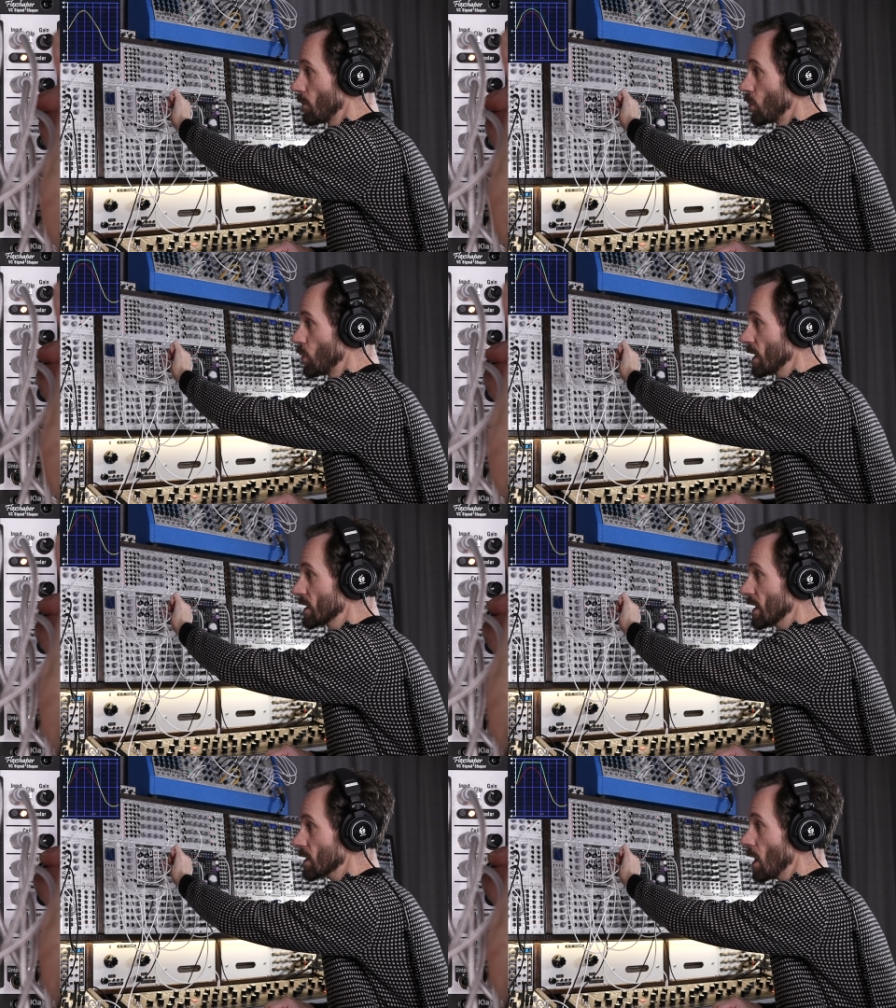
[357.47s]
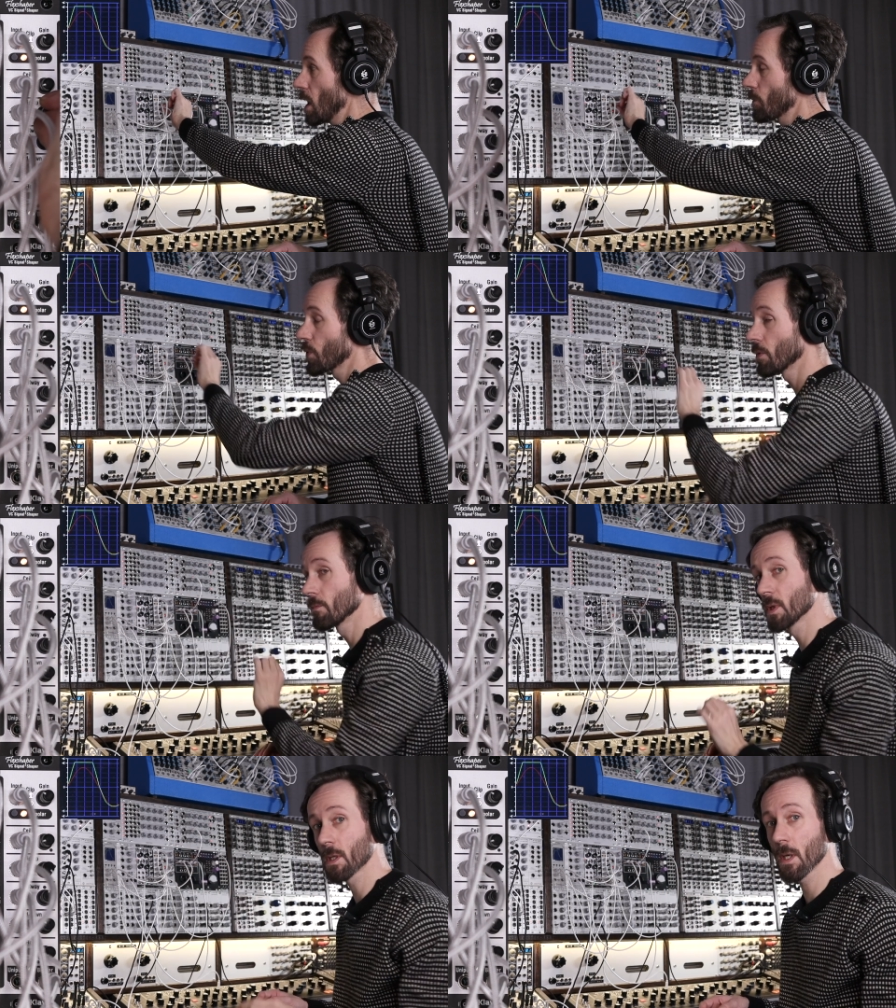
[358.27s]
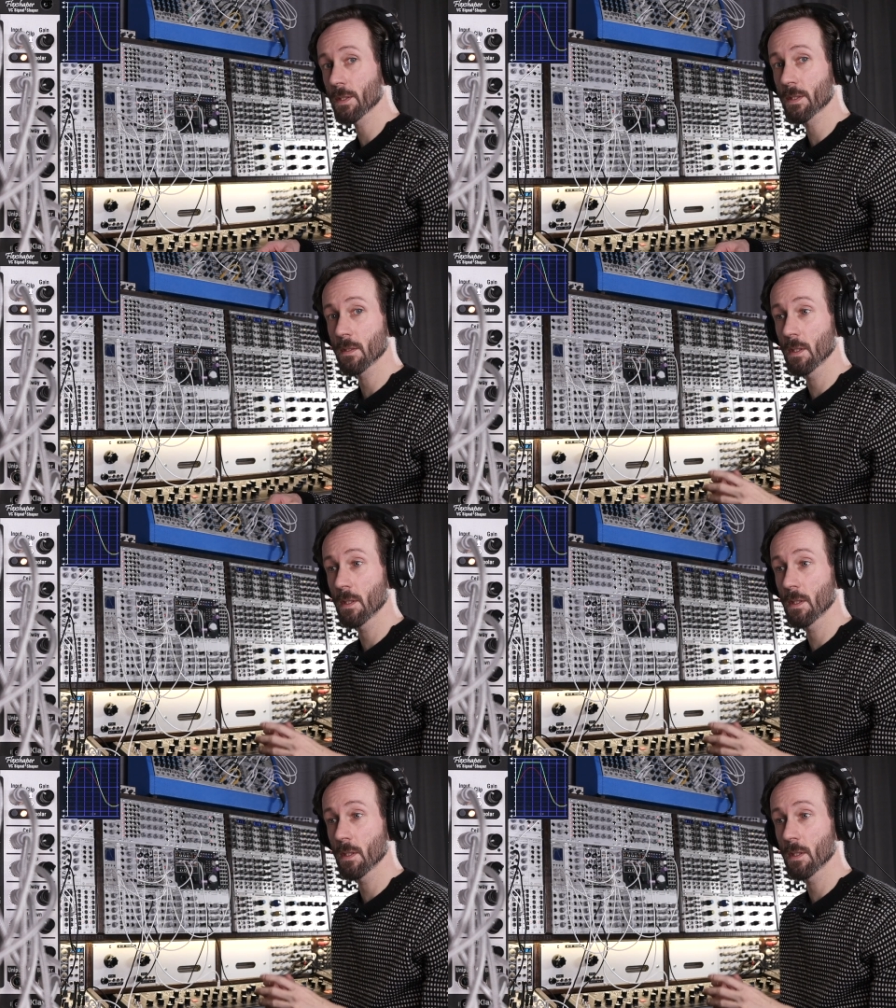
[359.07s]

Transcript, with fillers: bring that up because